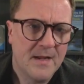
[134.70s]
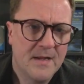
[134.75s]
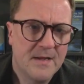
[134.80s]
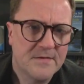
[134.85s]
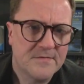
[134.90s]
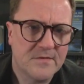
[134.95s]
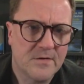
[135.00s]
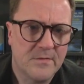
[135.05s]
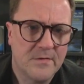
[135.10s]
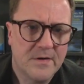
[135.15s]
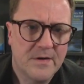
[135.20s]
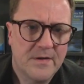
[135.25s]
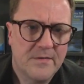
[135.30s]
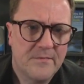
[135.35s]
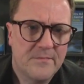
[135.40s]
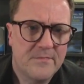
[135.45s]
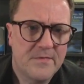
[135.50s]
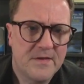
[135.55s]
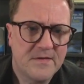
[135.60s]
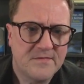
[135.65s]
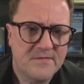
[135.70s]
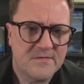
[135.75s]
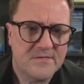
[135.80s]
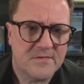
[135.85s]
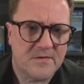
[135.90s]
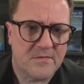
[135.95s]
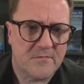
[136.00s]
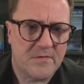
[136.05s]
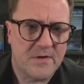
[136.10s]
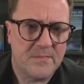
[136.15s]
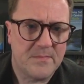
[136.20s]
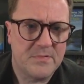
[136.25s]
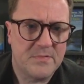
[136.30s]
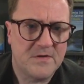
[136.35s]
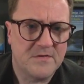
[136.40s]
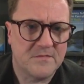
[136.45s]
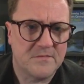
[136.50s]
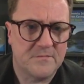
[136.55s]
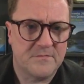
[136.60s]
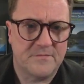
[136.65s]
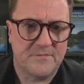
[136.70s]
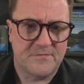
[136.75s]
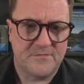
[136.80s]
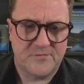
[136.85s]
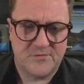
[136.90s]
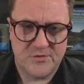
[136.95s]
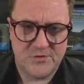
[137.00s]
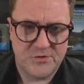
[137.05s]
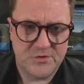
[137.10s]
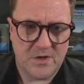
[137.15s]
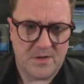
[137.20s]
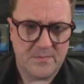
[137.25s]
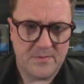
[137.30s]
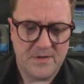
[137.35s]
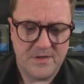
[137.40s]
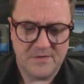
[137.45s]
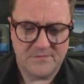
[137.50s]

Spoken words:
so this is a great piece of C Sharp here.